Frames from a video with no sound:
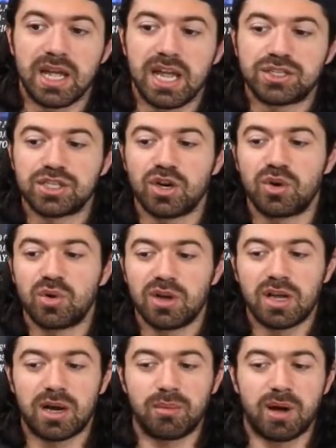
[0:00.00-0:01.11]
And so
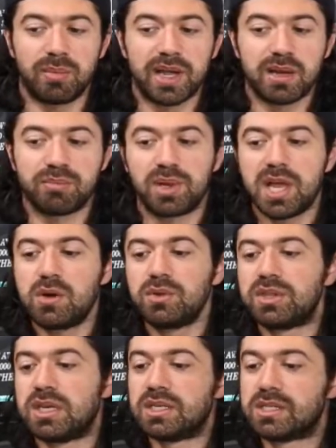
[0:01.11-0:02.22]
um, um, i can play with
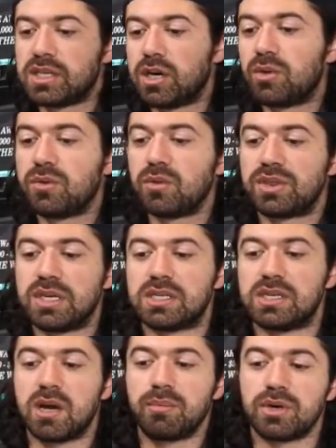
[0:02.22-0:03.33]
these, you know, with these
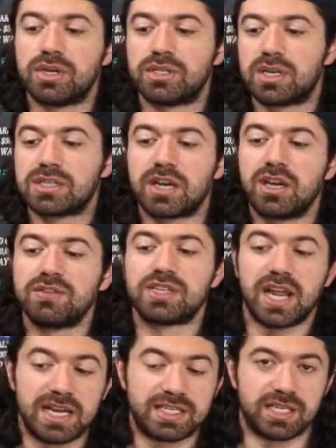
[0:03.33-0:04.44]
numbers because I could have
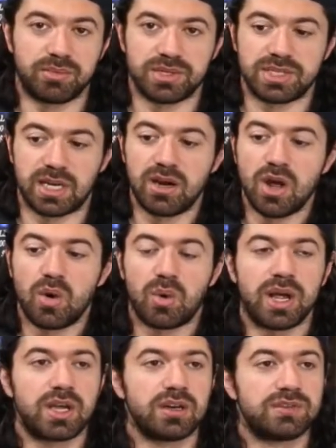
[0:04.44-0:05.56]
said 18%, or
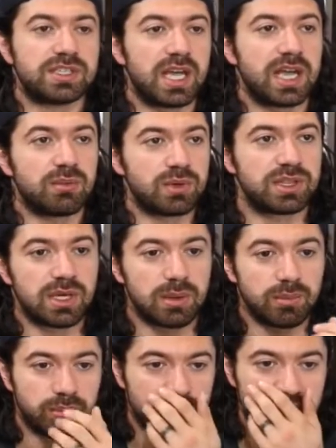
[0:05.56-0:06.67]
I could have said with the
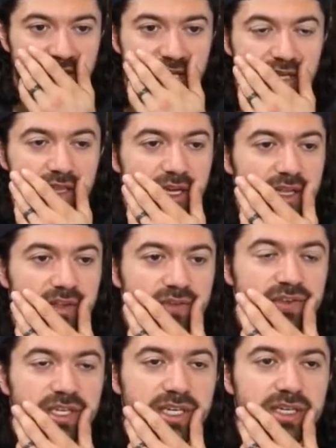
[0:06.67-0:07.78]
percent, the the
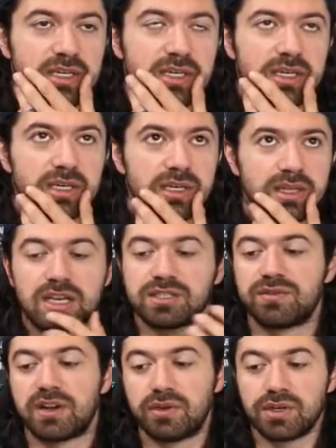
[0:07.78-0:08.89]

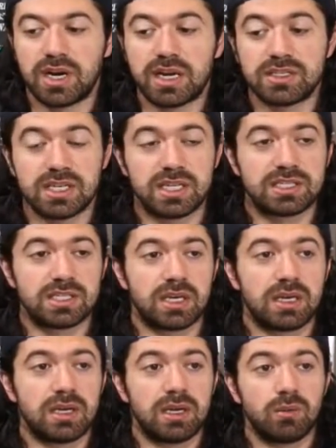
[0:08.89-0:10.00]
15,500, I could say that's
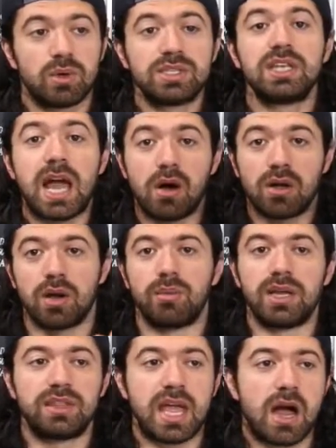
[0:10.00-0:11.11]
a what's the outcome,
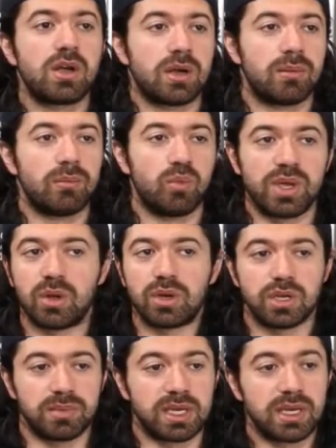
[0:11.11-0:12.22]
right? The outcome wheel
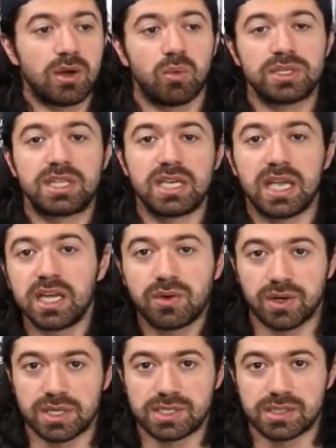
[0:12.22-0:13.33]
could be what's the
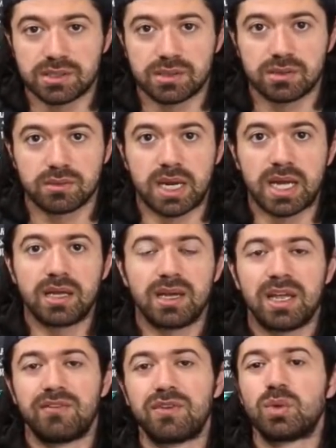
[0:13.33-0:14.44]
increase, right?
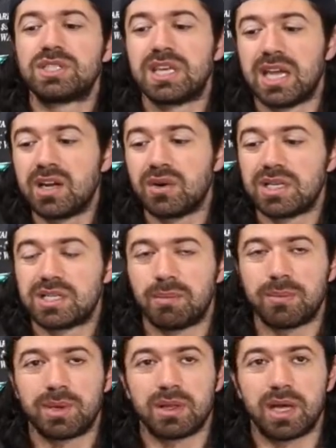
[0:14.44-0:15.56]
If it what's the increase, it
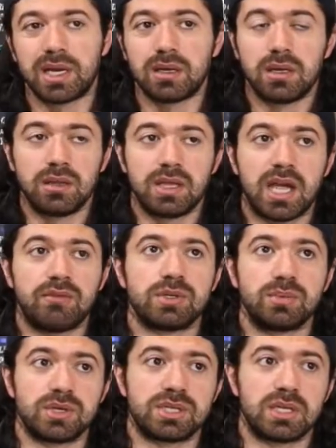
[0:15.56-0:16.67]
might be like the average
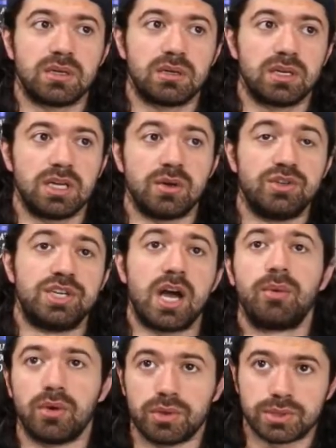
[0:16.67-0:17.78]
person, you know,
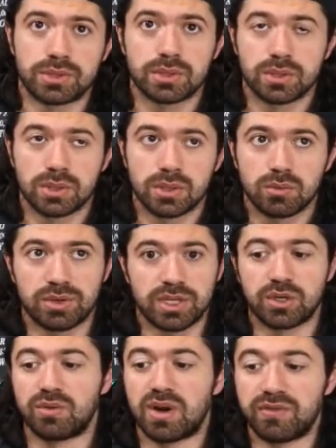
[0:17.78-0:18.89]
doubles what they
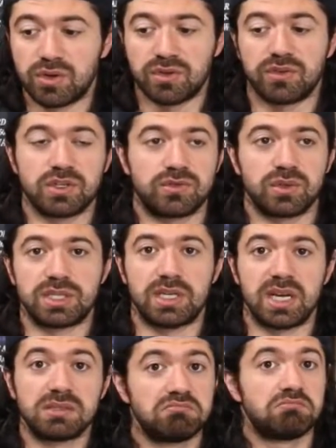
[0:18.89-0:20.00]
do in revenue in the first 14
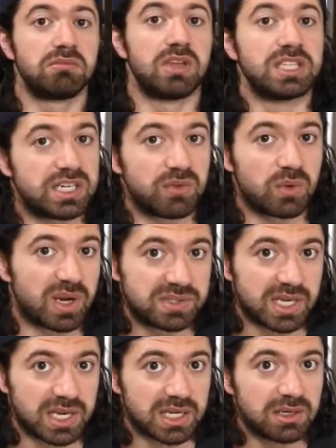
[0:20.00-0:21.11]
days. That's a different way of
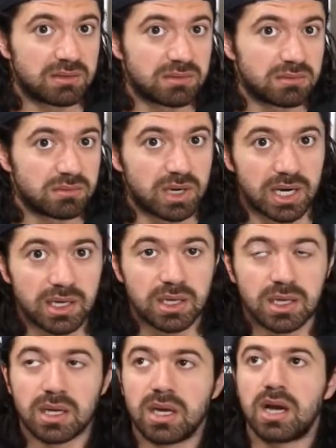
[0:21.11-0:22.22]
saying it, right?
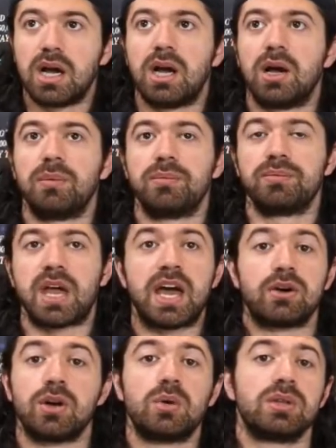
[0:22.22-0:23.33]
Um, I
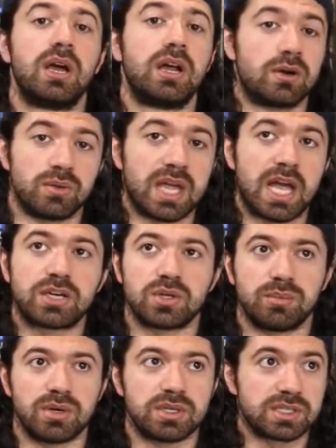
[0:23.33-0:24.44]
don't know. What, I don't know what the actual
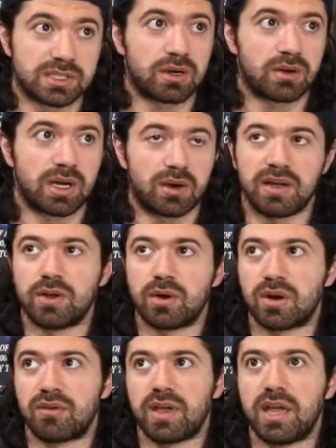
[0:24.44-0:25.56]
number is because I don't. I don't have that one
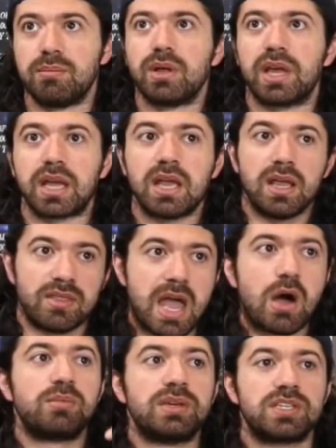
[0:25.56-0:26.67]
offhand. But like
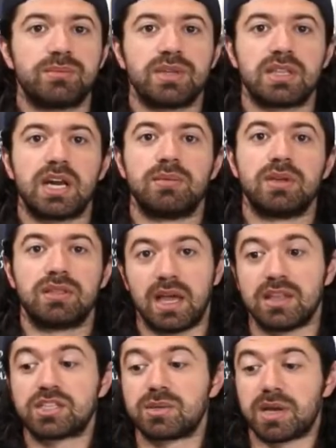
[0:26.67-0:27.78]
that would be something that I'd be. That,
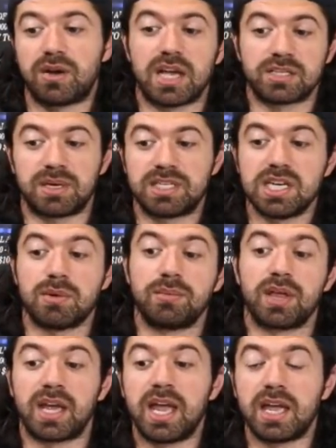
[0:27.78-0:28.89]
that's something I would ask my team. I'd be
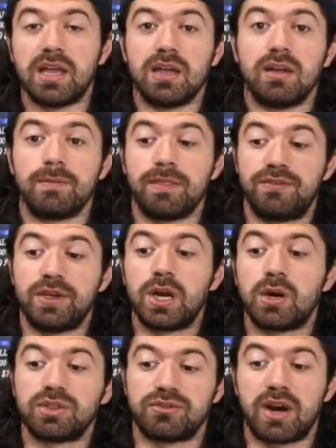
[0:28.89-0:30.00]
like, hey, figure out
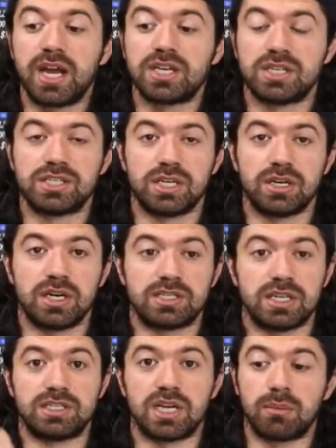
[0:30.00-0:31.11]
what the fraction is here. Is
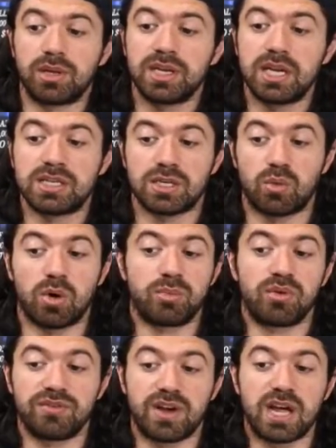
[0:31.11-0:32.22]
it a doubling? Is it a
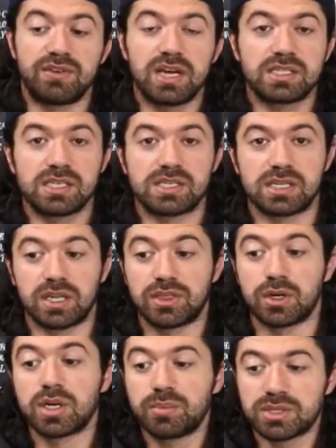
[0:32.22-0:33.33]
1.5x? Is it a
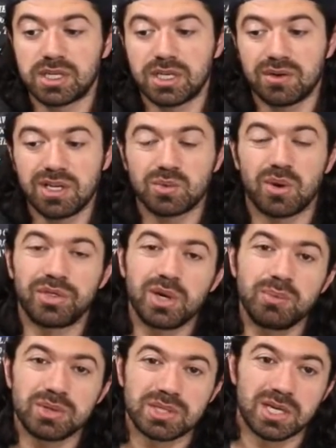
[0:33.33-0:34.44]
30% increase? Well,
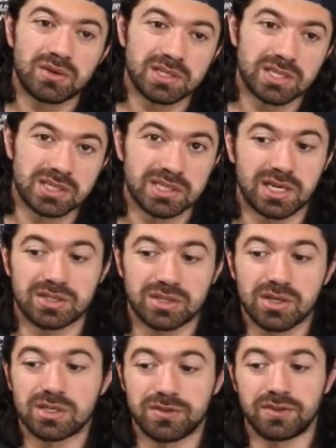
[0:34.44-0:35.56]
30% increase doesn't sound as
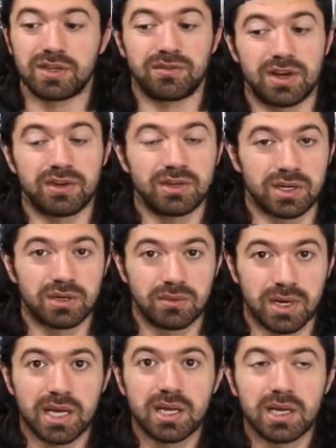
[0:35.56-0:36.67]
good as 15,500,
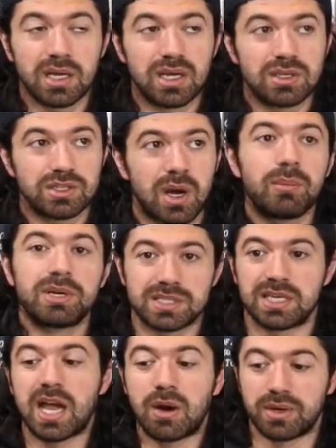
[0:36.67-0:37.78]
right? So I'm going to
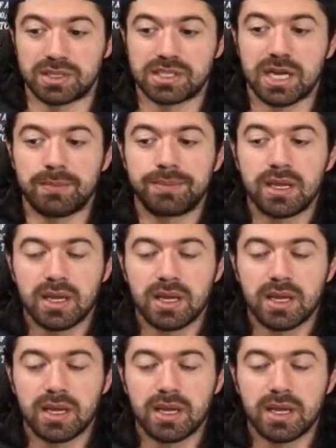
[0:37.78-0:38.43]
say that one instead.